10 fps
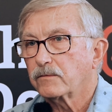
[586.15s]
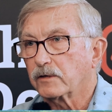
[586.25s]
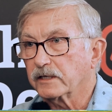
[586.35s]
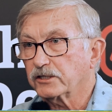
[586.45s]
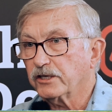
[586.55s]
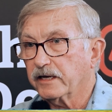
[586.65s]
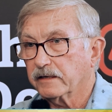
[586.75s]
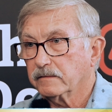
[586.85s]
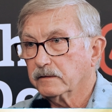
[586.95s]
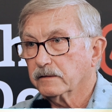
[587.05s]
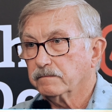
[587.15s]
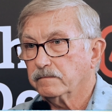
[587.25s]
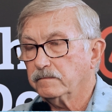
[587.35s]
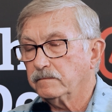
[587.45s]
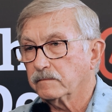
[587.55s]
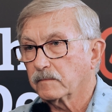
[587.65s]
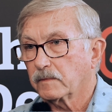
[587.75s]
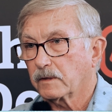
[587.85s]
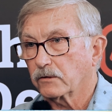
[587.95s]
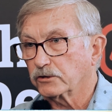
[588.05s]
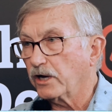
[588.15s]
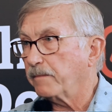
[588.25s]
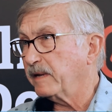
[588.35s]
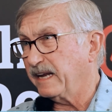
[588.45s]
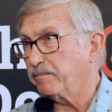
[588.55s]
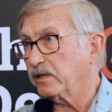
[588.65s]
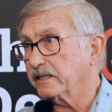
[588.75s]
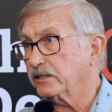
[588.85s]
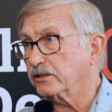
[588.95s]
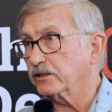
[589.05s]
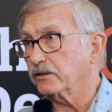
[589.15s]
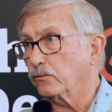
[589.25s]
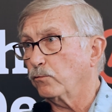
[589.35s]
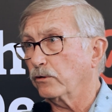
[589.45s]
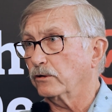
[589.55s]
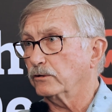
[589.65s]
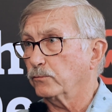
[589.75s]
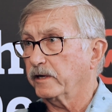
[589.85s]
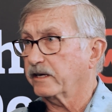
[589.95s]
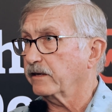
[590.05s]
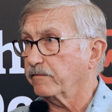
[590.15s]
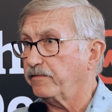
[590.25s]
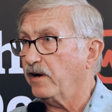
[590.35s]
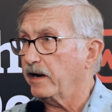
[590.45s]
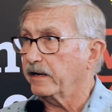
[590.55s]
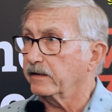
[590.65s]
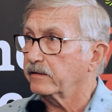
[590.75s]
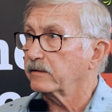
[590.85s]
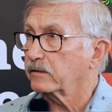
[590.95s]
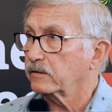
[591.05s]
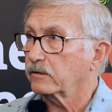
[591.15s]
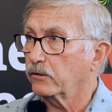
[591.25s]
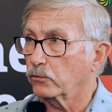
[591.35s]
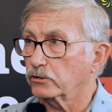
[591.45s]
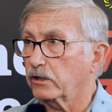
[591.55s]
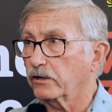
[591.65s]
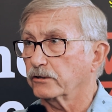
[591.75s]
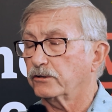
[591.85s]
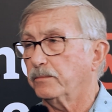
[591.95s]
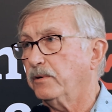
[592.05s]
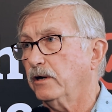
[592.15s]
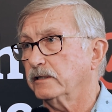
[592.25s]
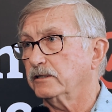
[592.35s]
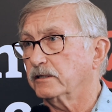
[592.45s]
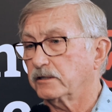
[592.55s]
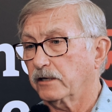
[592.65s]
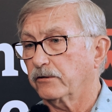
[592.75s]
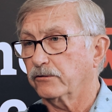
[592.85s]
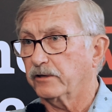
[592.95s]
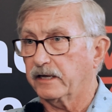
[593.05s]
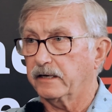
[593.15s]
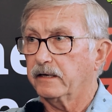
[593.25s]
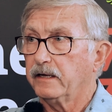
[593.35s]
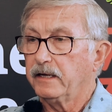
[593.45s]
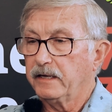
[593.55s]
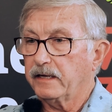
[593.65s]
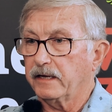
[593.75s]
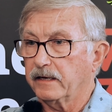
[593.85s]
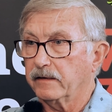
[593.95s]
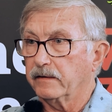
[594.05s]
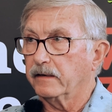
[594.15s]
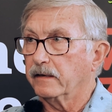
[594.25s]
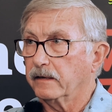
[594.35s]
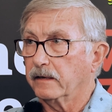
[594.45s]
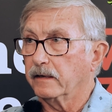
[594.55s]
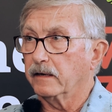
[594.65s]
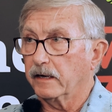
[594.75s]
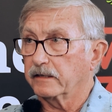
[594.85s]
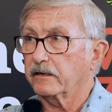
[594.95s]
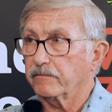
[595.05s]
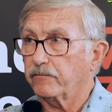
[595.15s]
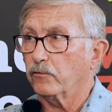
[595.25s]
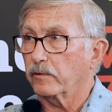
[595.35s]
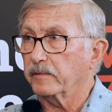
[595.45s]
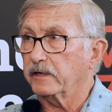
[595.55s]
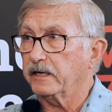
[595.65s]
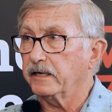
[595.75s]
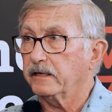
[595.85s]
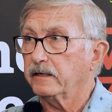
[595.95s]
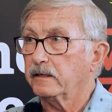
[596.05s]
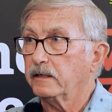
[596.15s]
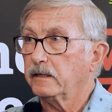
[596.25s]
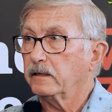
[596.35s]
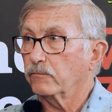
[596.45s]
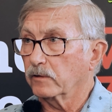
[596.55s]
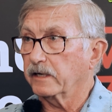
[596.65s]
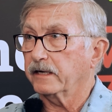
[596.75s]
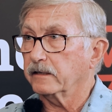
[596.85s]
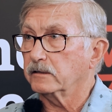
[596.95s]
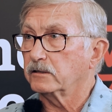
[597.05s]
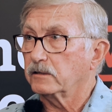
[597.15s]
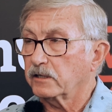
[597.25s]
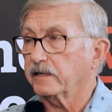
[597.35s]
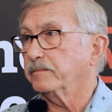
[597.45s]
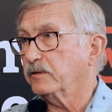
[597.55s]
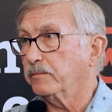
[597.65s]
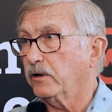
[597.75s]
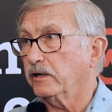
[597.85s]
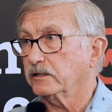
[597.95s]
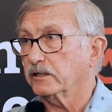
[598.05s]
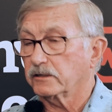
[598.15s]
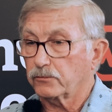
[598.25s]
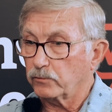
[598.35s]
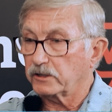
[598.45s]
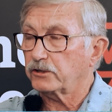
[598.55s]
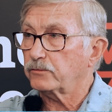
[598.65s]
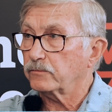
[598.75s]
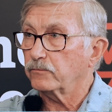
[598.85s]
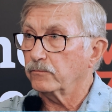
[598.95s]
Well, listen, there's not many places in the world where you can find those large deposits other than in unconformity-related type deposits, which